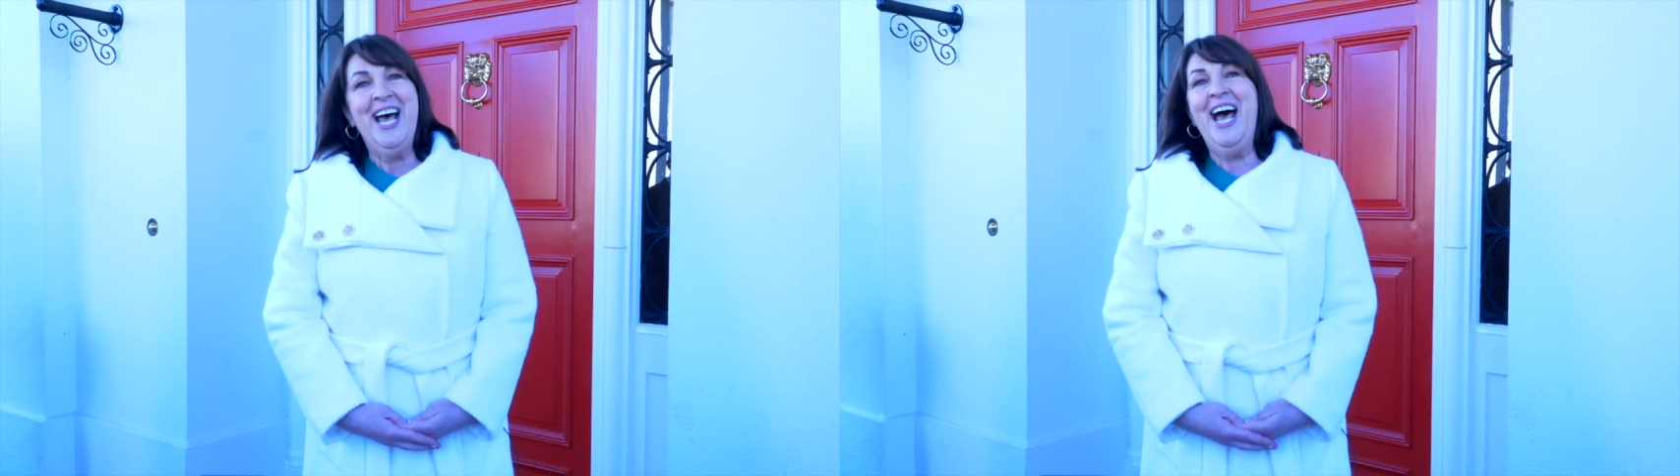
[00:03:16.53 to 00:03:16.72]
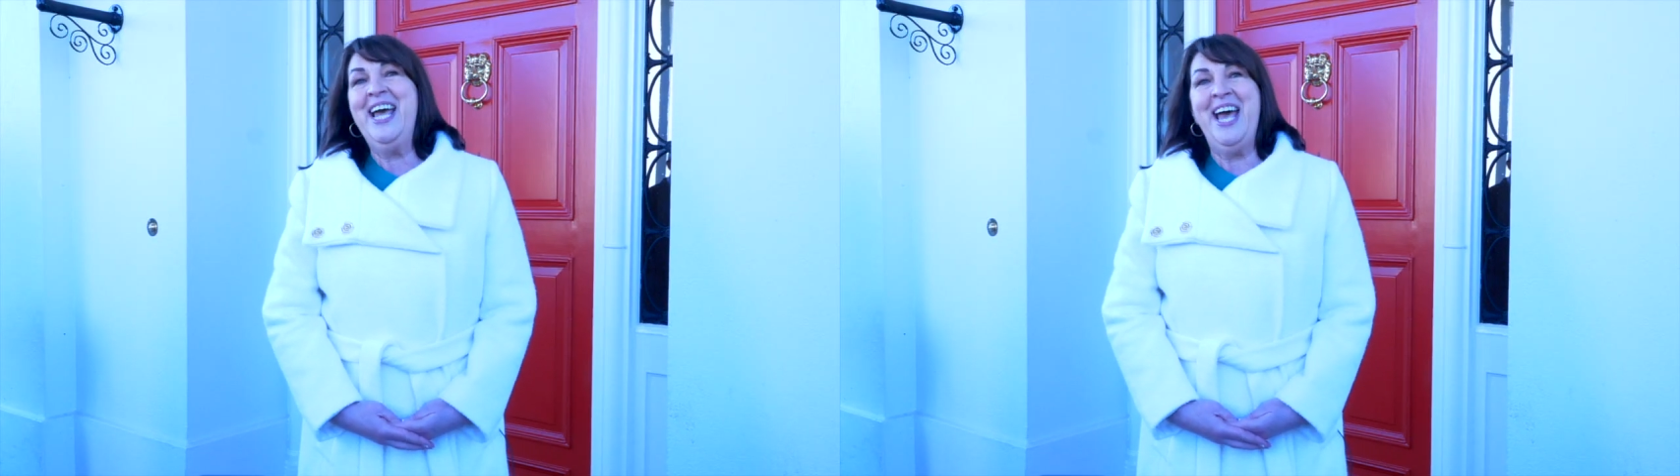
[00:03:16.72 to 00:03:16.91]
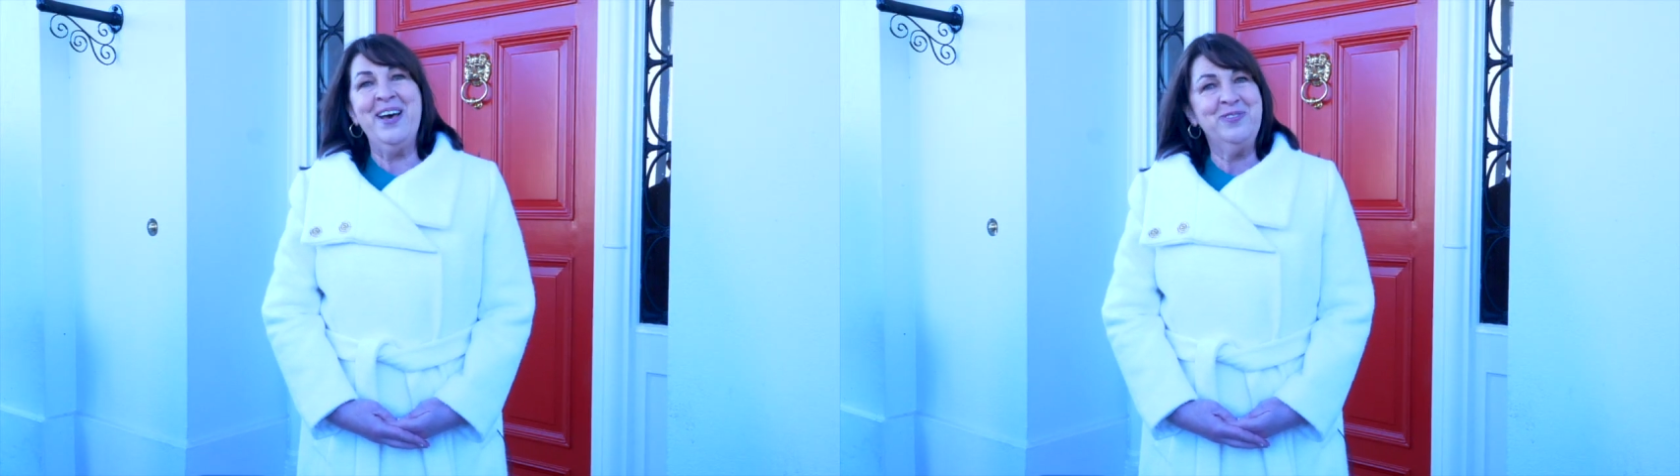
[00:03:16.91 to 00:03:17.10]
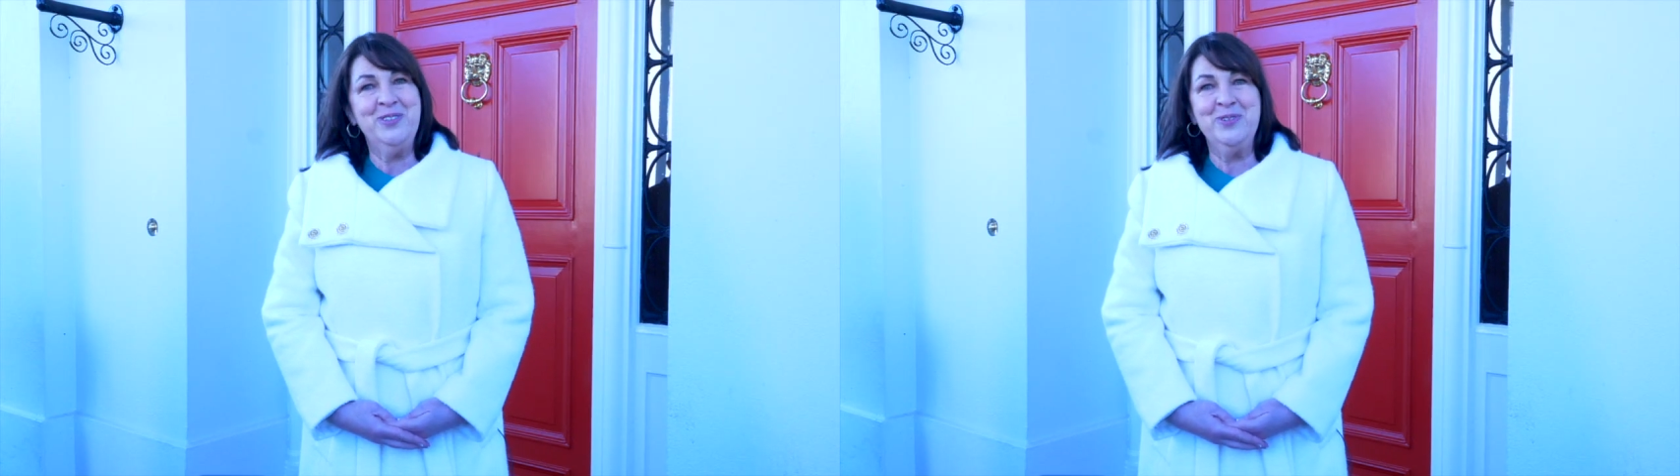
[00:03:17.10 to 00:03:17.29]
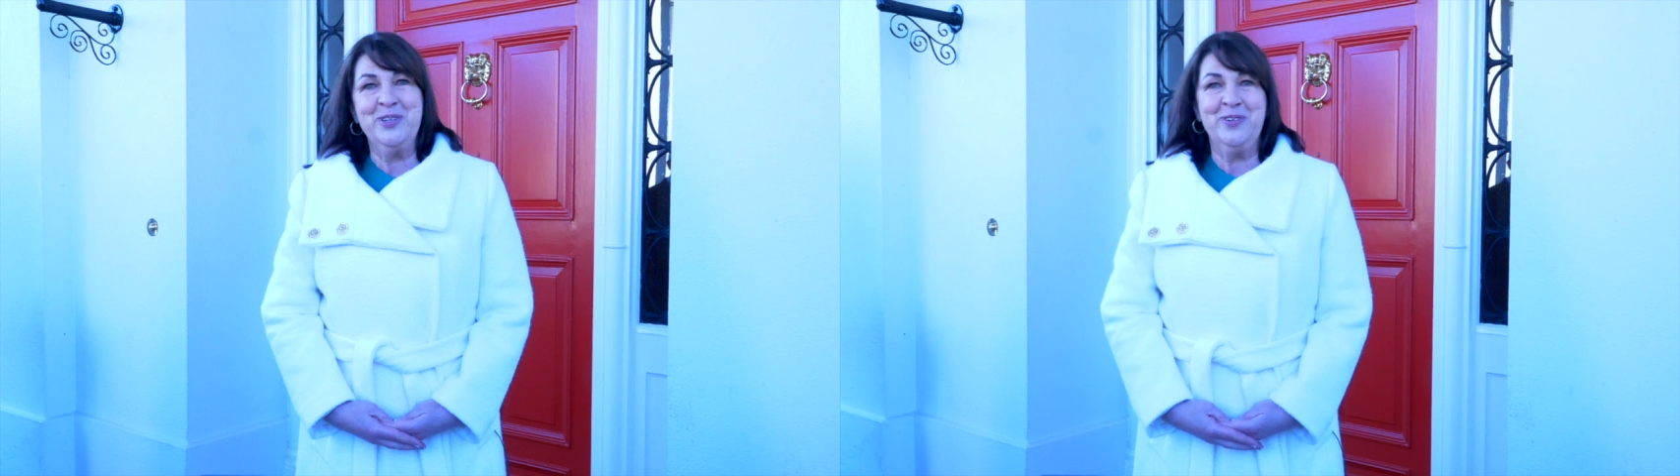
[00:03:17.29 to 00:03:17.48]
I have
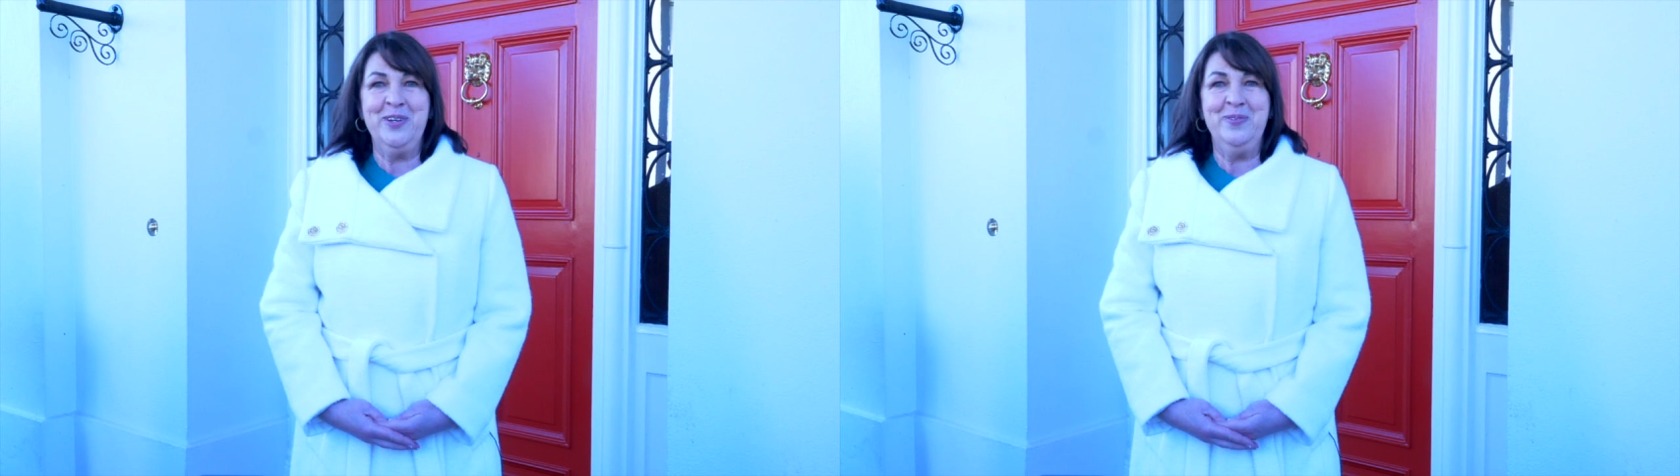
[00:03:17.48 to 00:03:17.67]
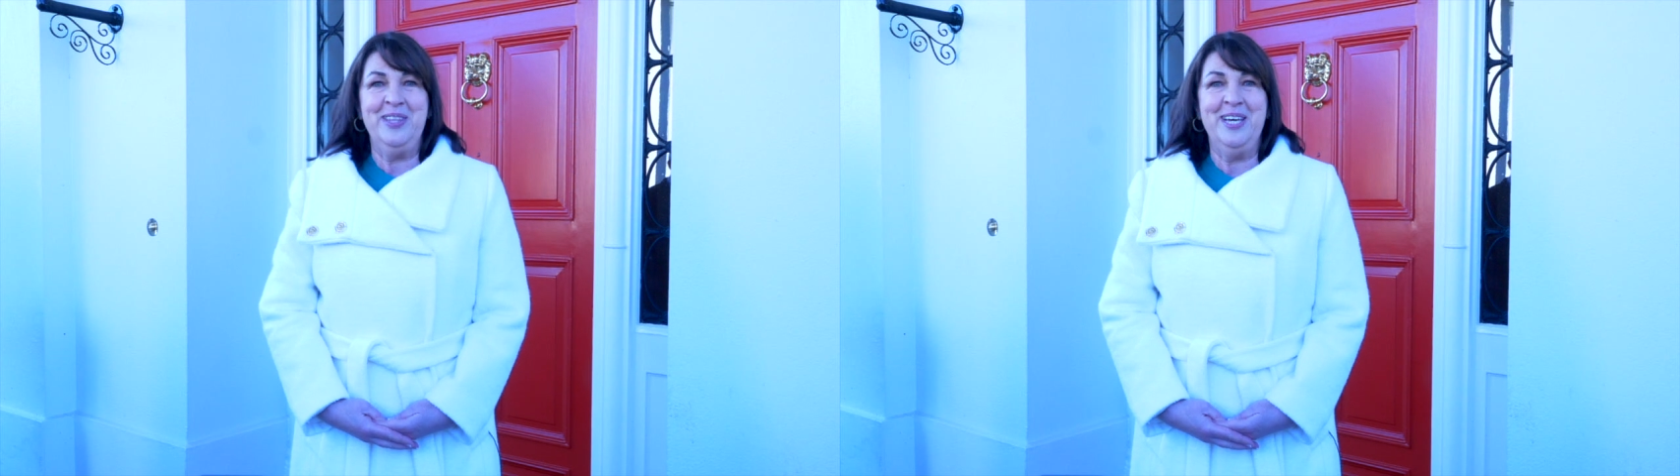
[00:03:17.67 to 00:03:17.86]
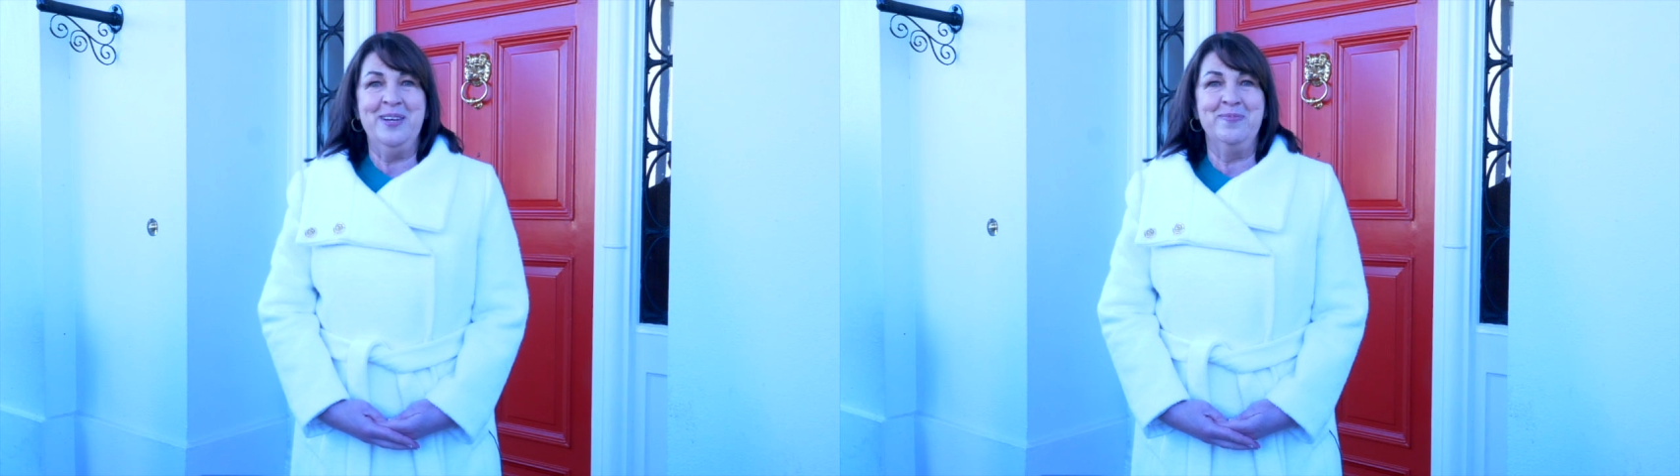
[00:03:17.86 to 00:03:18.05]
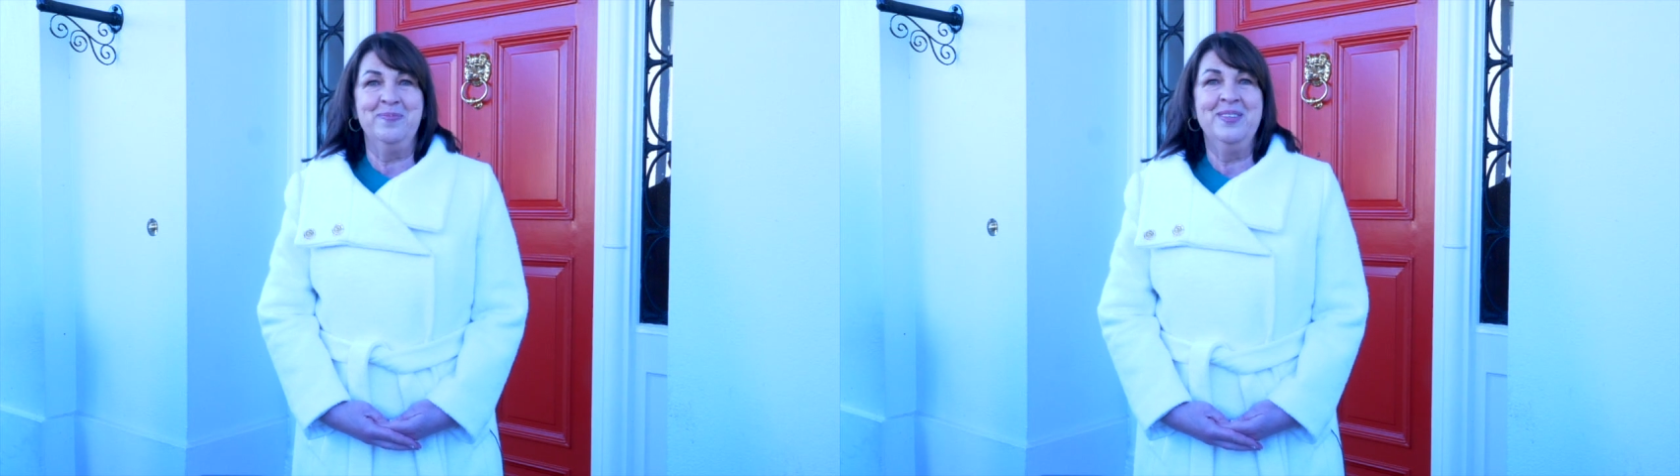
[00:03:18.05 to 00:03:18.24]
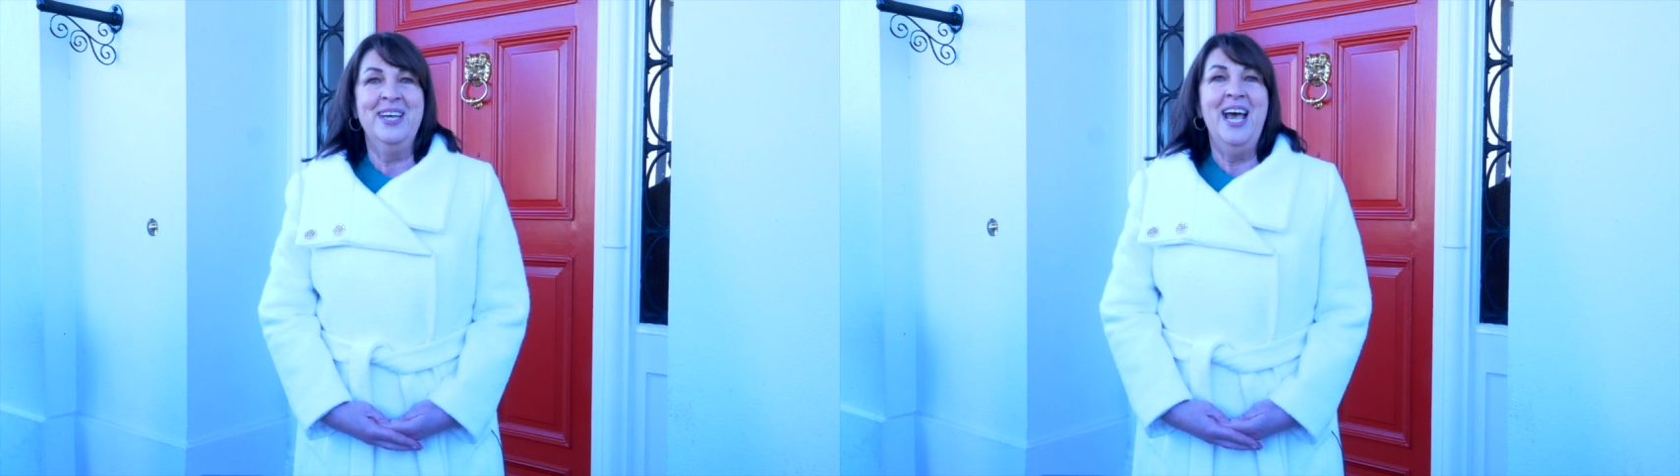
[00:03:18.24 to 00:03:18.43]
to agree with him.
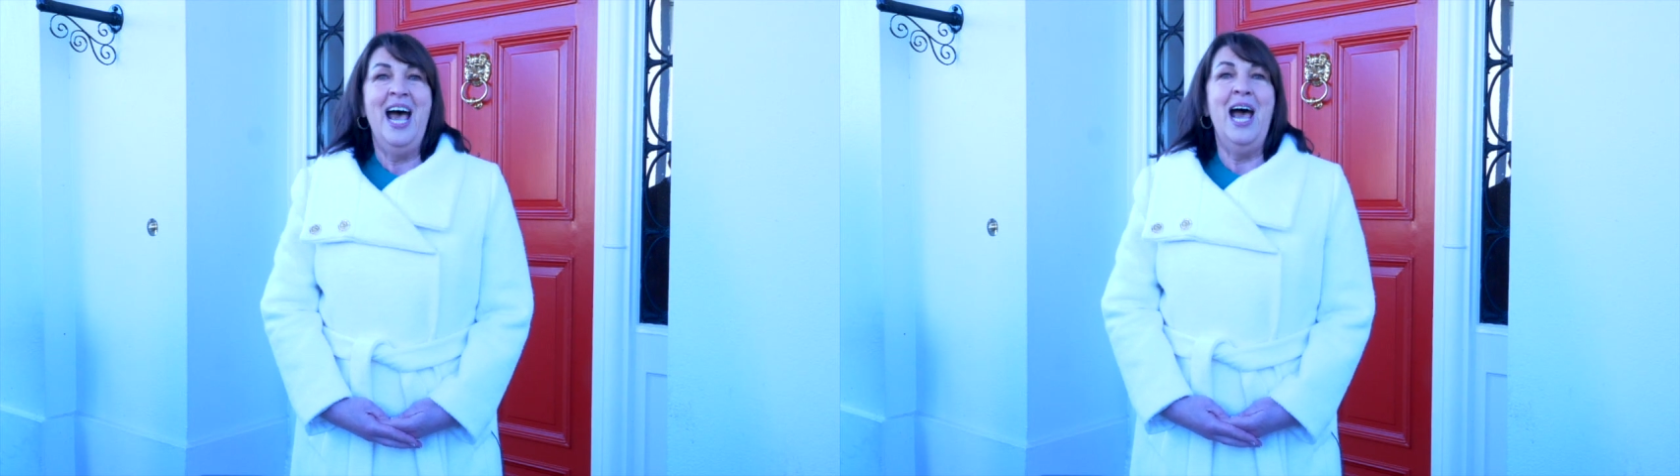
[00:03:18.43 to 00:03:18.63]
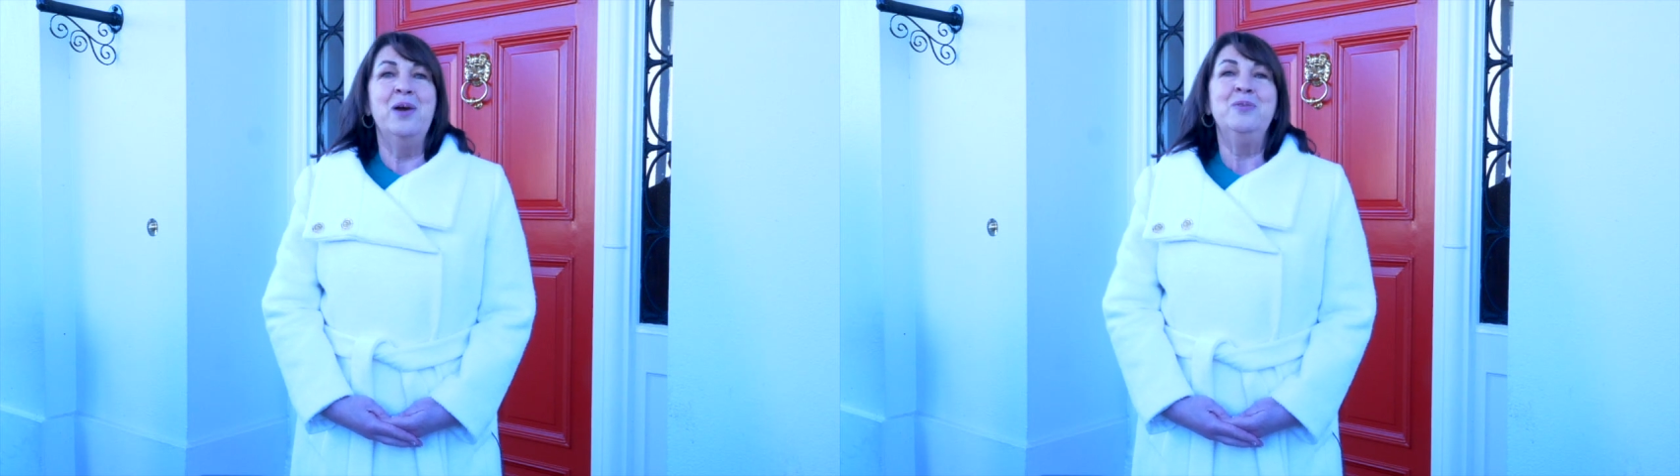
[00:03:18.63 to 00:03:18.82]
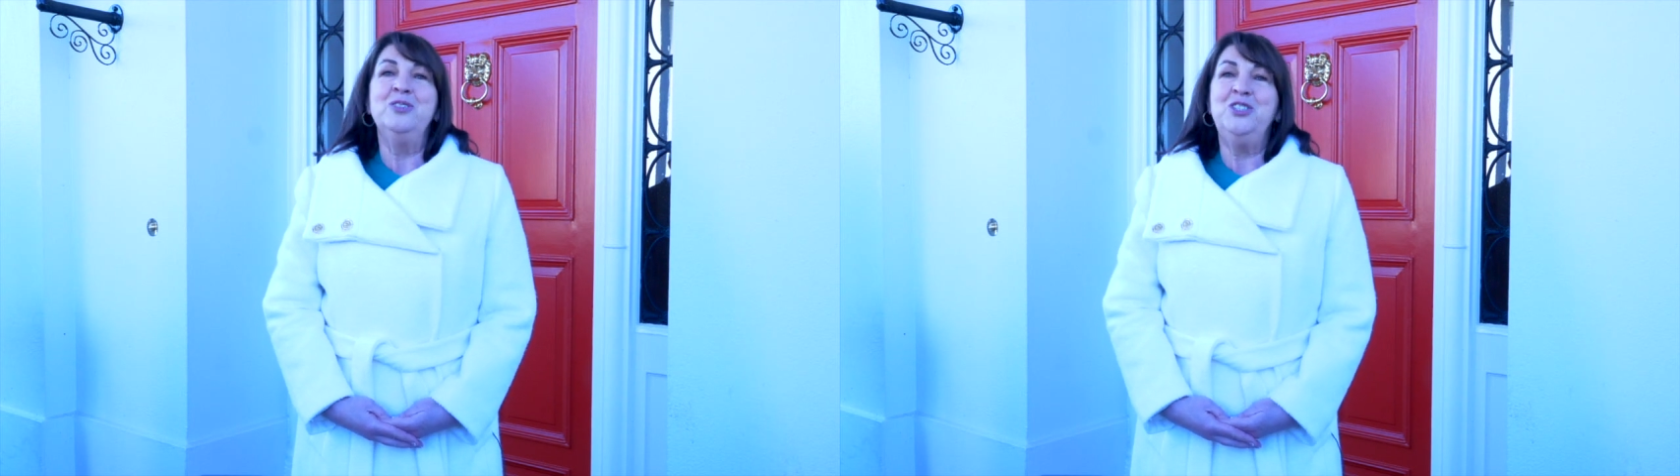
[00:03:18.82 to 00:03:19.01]
I will